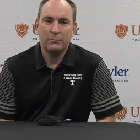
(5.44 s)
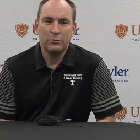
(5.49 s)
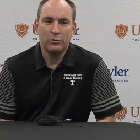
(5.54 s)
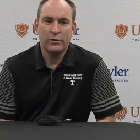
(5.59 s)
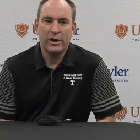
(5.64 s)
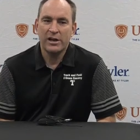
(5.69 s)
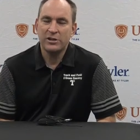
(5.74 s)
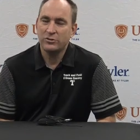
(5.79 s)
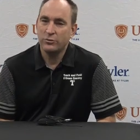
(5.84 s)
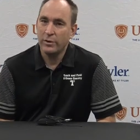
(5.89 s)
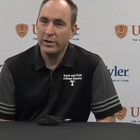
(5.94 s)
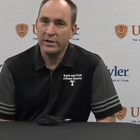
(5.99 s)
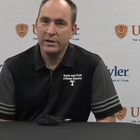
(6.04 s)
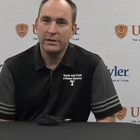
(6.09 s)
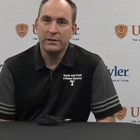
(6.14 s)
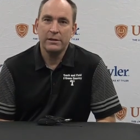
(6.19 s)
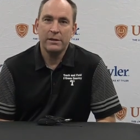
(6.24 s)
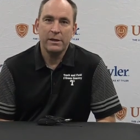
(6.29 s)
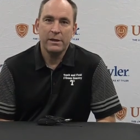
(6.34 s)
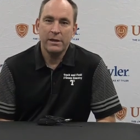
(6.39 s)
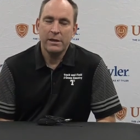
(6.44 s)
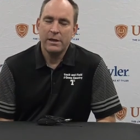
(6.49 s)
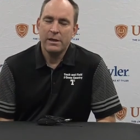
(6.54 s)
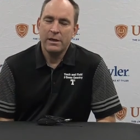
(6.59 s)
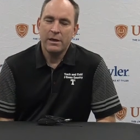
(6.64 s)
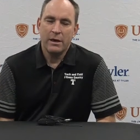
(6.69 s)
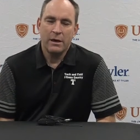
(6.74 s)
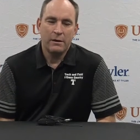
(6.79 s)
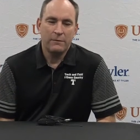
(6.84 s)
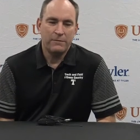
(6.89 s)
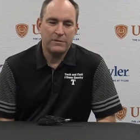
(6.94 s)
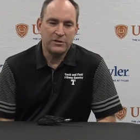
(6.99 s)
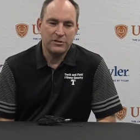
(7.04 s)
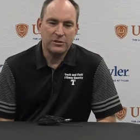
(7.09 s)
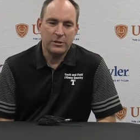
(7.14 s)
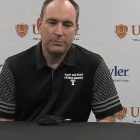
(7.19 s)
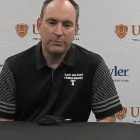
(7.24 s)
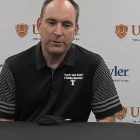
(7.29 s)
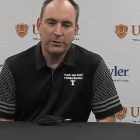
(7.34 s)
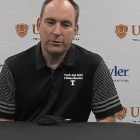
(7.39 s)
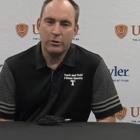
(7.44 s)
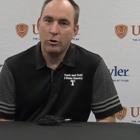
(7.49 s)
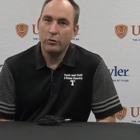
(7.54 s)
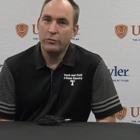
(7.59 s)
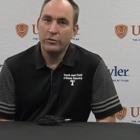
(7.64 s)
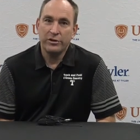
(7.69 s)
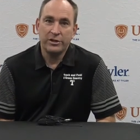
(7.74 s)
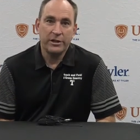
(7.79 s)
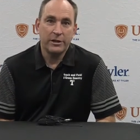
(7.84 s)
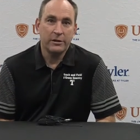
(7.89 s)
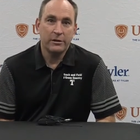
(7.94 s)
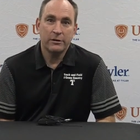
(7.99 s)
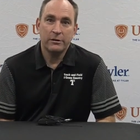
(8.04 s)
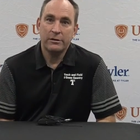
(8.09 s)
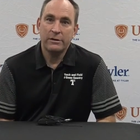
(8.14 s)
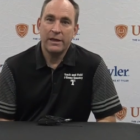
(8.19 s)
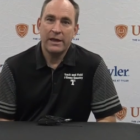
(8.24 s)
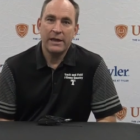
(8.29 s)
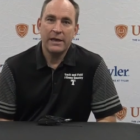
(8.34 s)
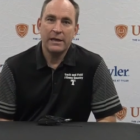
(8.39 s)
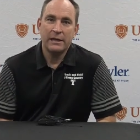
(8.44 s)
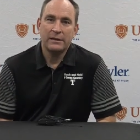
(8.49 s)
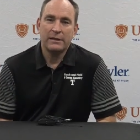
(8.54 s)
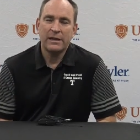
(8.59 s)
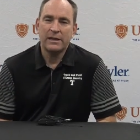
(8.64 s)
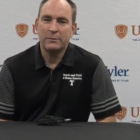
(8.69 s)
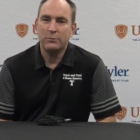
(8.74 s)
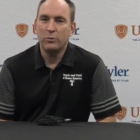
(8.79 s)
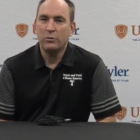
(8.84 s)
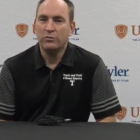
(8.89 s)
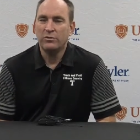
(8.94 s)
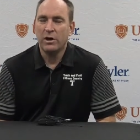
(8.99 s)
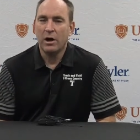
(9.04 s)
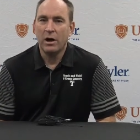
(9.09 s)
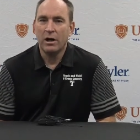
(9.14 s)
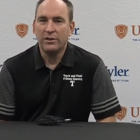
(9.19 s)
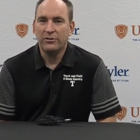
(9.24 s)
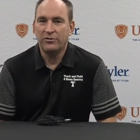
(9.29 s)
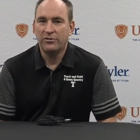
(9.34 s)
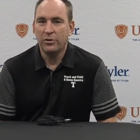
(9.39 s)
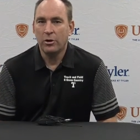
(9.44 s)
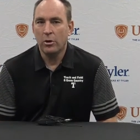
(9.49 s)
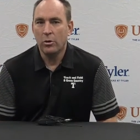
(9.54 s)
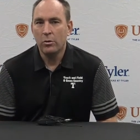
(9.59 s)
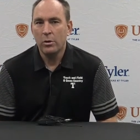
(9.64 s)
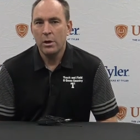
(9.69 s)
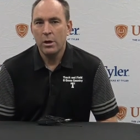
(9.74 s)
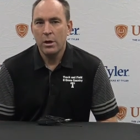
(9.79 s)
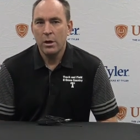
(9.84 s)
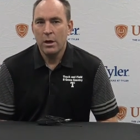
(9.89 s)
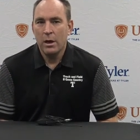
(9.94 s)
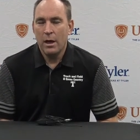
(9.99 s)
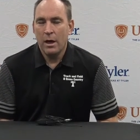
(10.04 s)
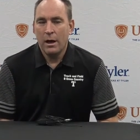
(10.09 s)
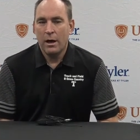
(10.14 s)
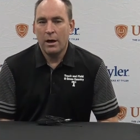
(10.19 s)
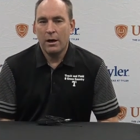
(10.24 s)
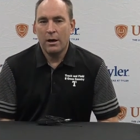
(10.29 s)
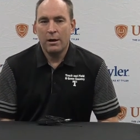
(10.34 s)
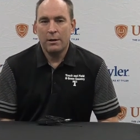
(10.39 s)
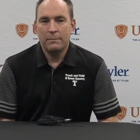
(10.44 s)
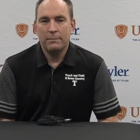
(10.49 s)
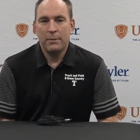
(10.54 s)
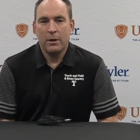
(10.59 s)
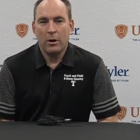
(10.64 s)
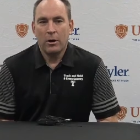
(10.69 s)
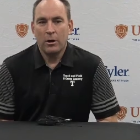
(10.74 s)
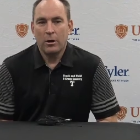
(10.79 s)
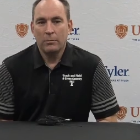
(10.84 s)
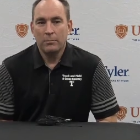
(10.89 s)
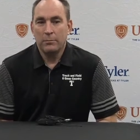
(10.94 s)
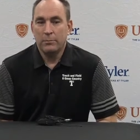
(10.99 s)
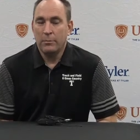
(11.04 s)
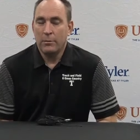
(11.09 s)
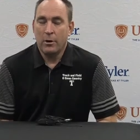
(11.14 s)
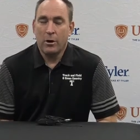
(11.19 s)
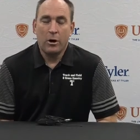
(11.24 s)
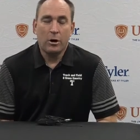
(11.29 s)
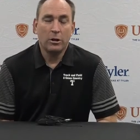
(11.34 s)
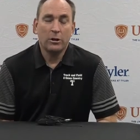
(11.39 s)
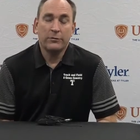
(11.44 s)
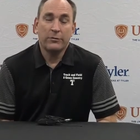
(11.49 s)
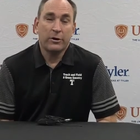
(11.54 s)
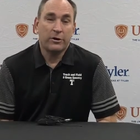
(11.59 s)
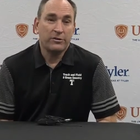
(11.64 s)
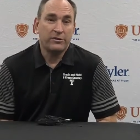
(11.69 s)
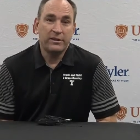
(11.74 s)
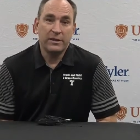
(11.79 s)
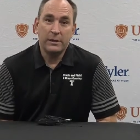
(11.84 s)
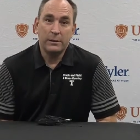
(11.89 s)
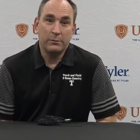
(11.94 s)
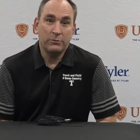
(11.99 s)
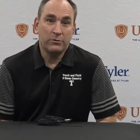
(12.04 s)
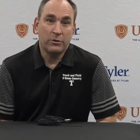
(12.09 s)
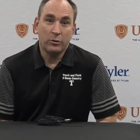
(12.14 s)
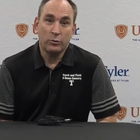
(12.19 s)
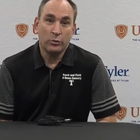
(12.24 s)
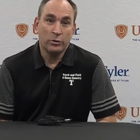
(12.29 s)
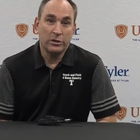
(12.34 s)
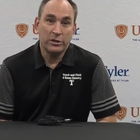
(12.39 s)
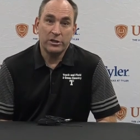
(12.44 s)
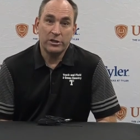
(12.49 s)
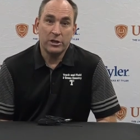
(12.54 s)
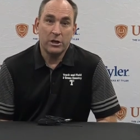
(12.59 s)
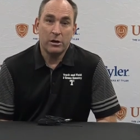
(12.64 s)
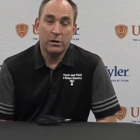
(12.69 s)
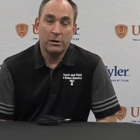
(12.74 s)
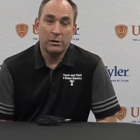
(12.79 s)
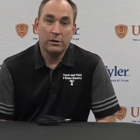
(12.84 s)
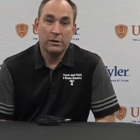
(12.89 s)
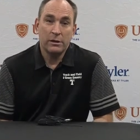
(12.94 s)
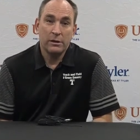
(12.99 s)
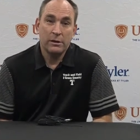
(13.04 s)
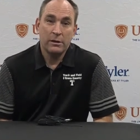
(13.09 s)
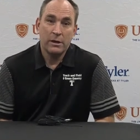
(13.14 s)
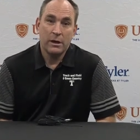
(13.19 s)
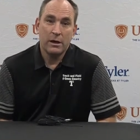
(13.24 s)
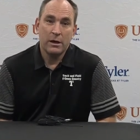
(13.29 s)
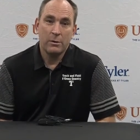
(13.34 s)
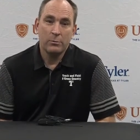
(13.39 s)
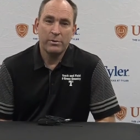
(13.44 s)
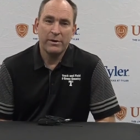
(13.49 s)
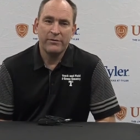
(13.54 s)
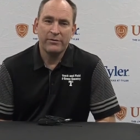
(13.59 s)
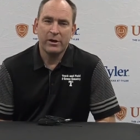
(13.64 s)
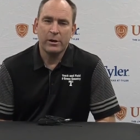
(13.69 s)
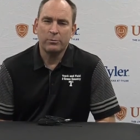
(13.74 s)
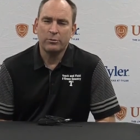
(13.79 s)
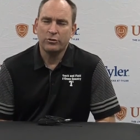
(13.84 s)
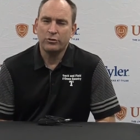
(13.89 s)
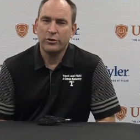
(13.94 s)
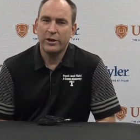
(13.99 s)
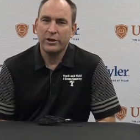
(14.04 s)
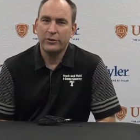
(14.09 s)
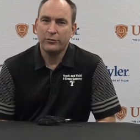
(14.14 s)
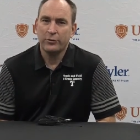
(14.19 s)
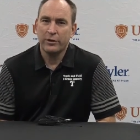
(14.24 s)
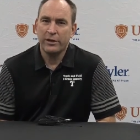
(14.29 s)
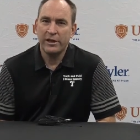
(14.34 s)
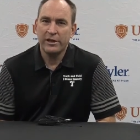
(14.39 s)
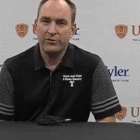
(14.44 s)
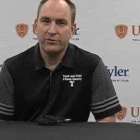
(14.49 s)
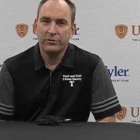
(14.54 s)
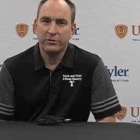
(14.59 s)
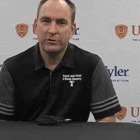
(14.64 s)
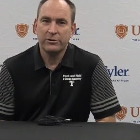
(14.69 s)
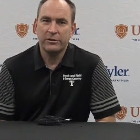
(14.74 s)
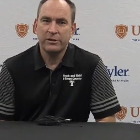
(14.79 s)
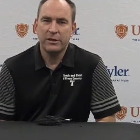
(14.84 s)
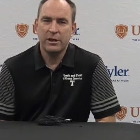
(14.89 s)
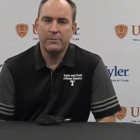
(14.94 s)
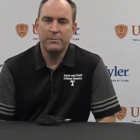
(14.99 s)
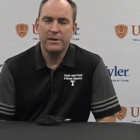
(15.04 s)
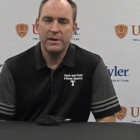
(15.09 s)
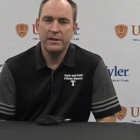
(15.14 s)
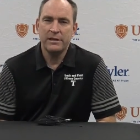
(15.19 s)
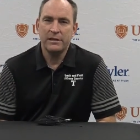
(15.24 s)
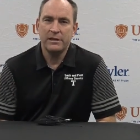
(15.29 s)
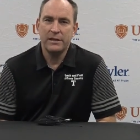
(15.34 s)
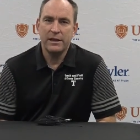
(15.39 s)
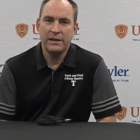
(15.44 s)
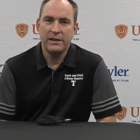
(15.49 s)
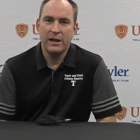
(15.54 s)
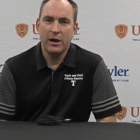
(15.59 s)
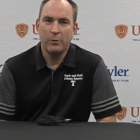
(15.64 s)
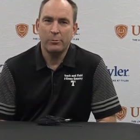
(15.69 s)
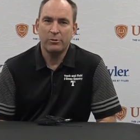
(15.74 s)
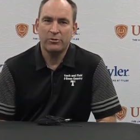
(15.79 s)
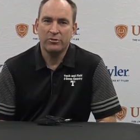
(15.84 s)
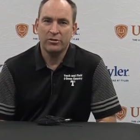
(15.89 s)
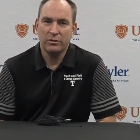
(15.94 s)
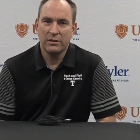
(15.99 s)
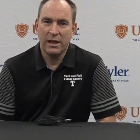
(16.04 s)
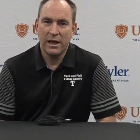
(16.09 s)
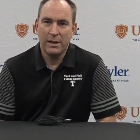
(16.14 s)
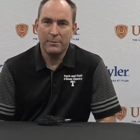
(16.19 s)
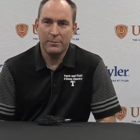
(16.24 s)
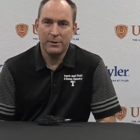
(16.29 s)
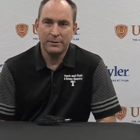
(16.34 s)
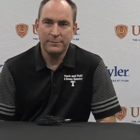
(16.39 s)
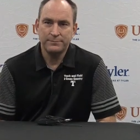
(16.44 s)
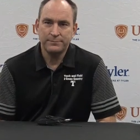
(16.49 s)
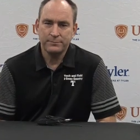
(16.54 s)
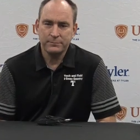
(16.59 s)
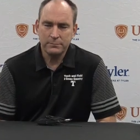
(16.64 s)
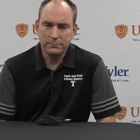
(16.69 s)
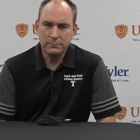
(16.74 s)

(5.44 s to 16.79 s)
graduated, finished up their COVID year, and kind of moved on. So all of our teams are really young. We have a couple of transfer kids that are going to come in and help us a lot. But